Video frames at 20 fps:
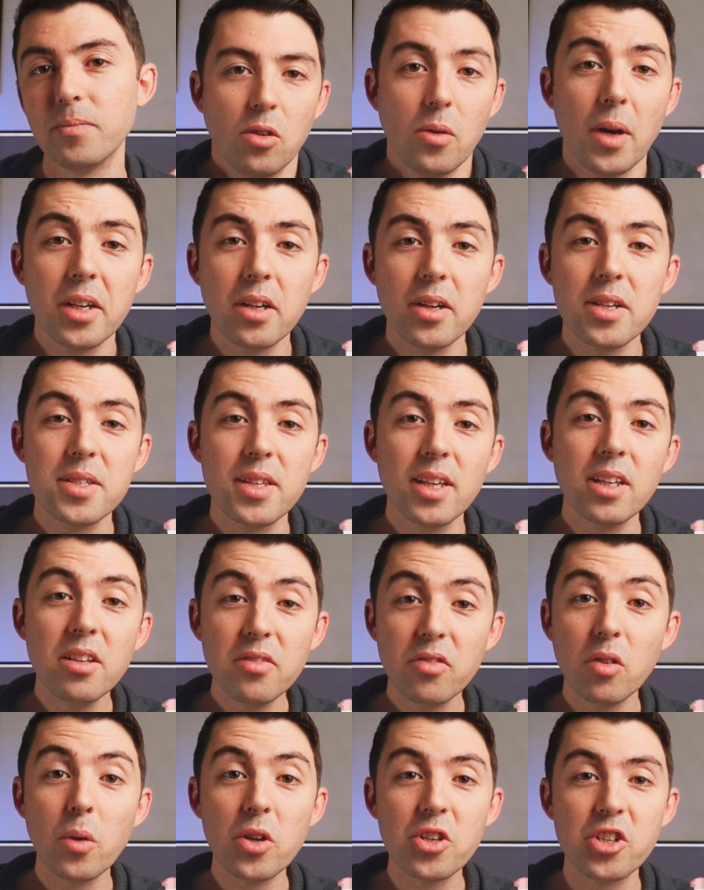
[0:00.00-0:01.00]
Alright guys, thank
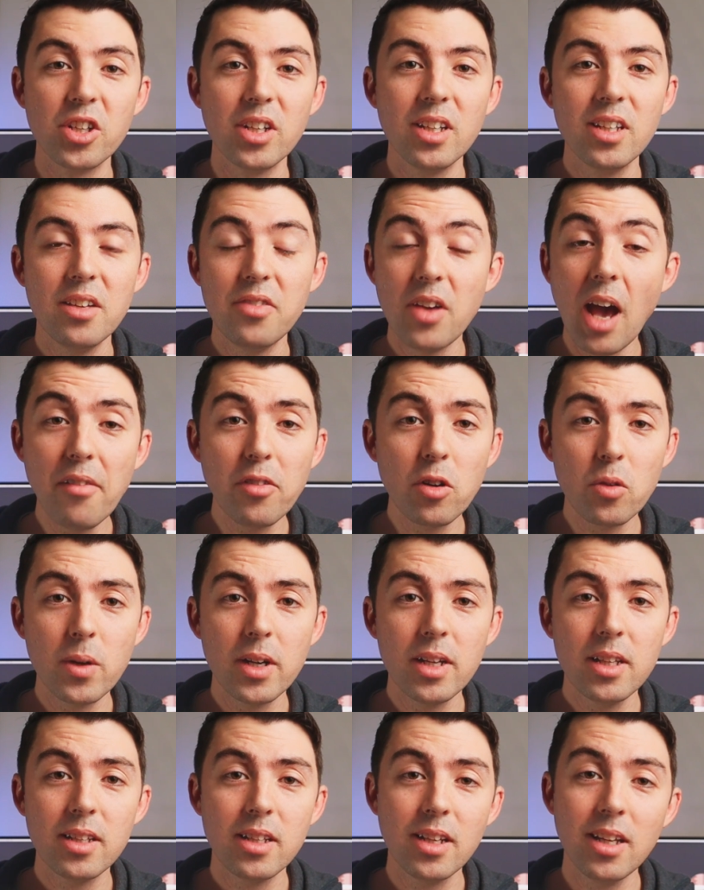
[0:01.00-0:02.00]
you for watching. If you haven't
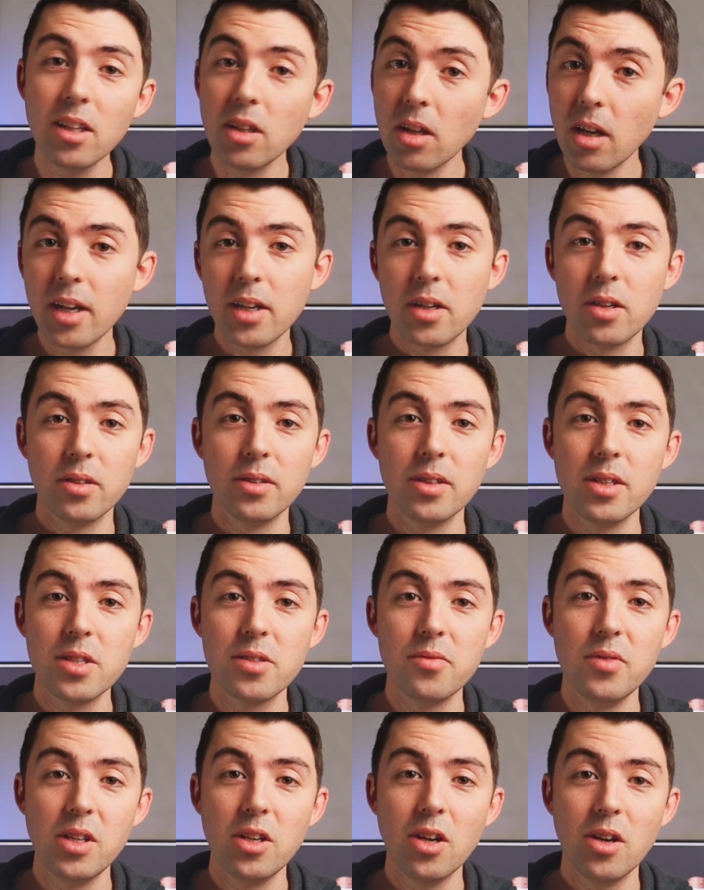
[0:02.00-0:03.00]
already, then hit like on
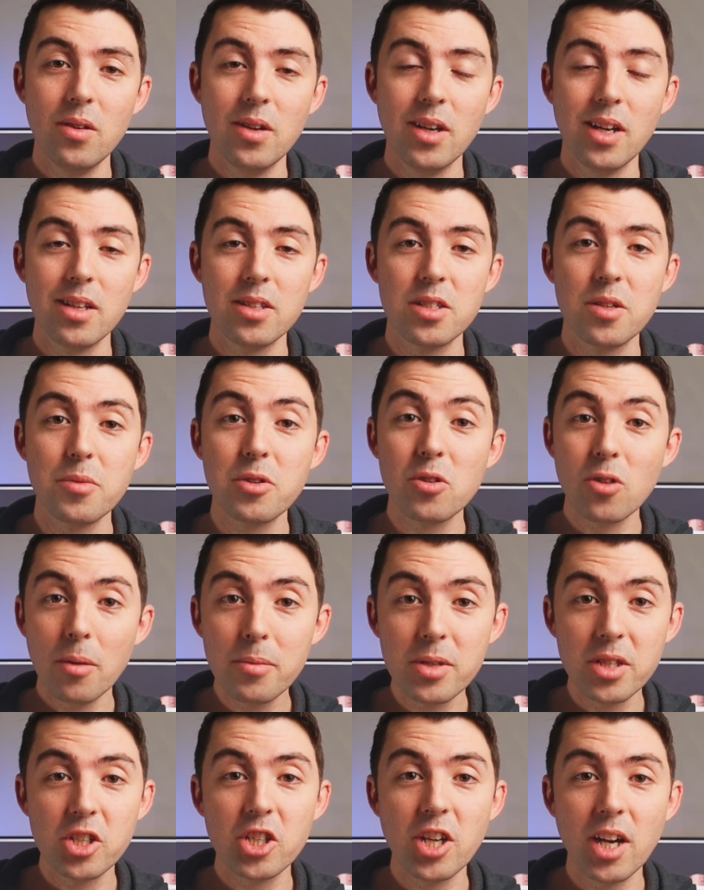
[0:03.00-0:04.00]
this video and
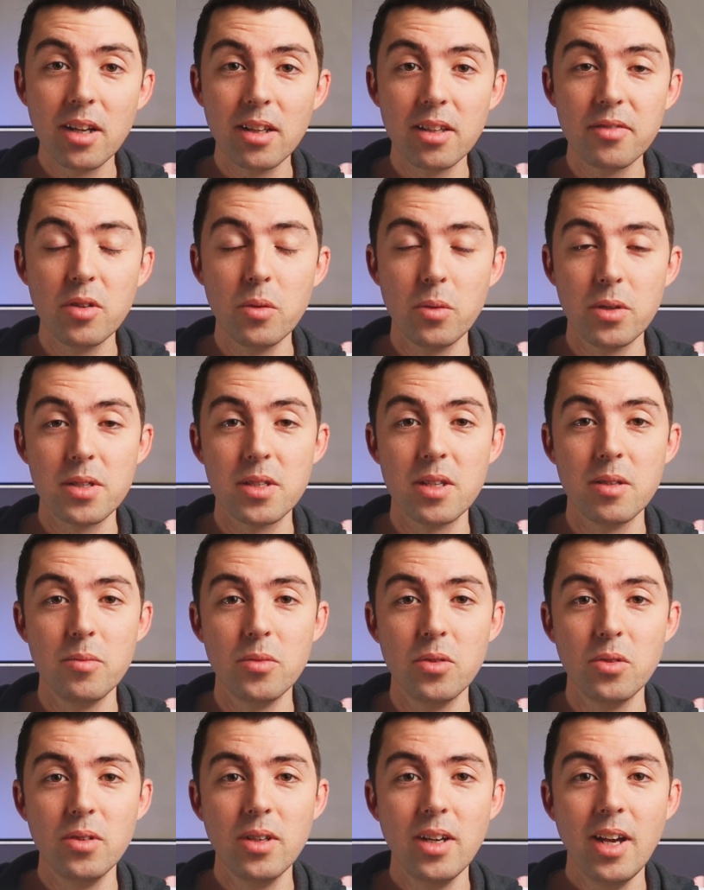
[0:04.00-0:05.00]
subscribe to the channel if you want to see
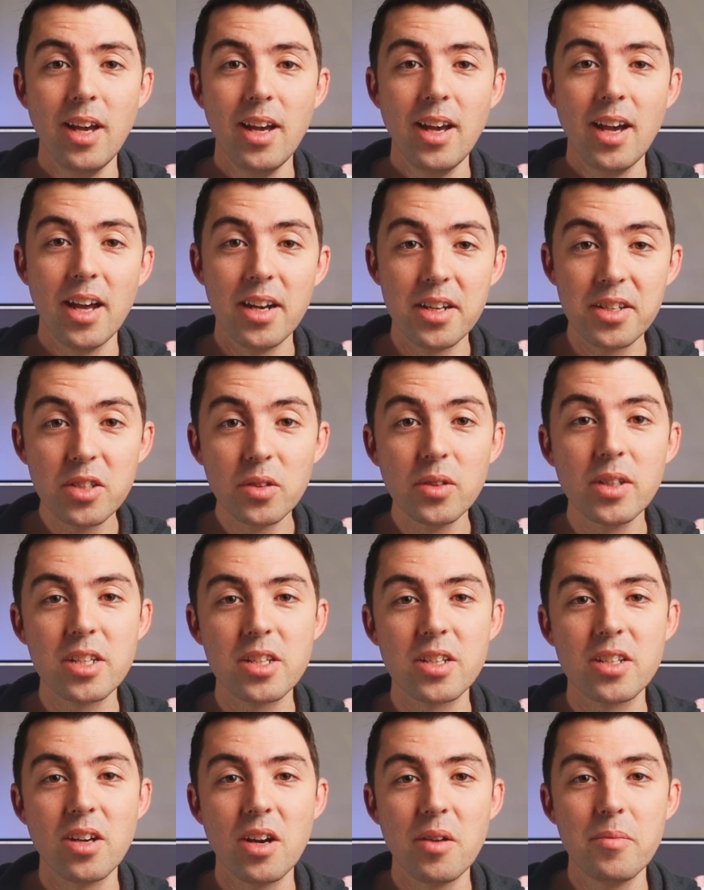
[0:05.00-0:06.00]
more. And until
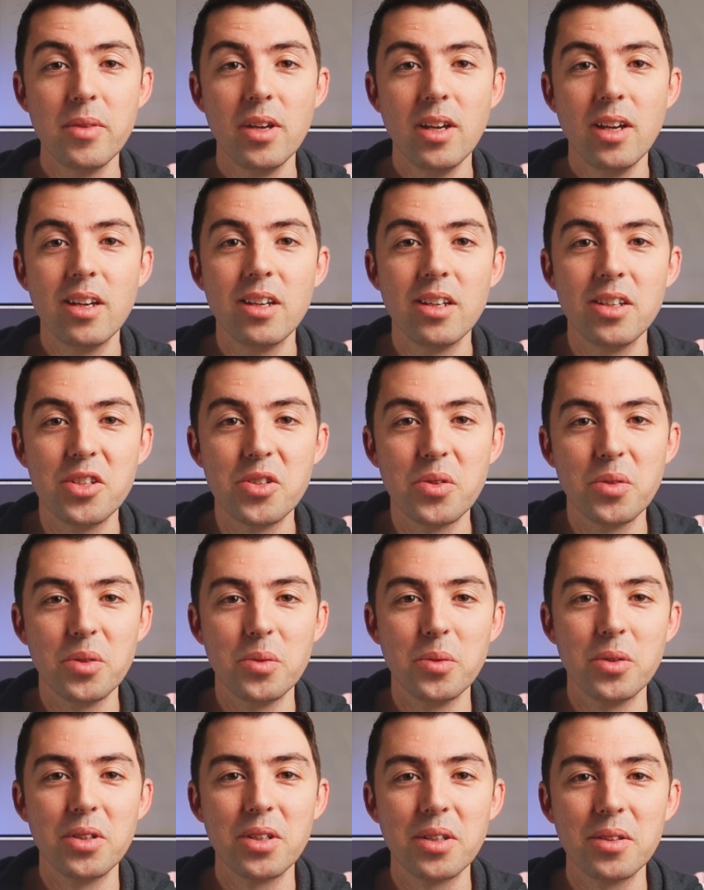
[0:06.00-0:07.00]
next time, enjoy
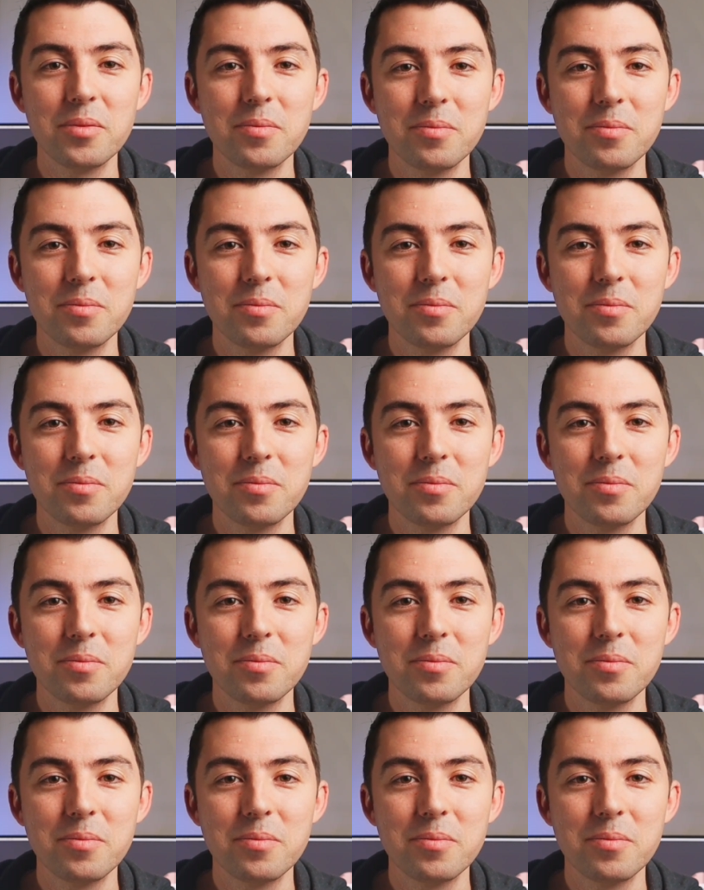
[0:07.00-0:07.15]
the work.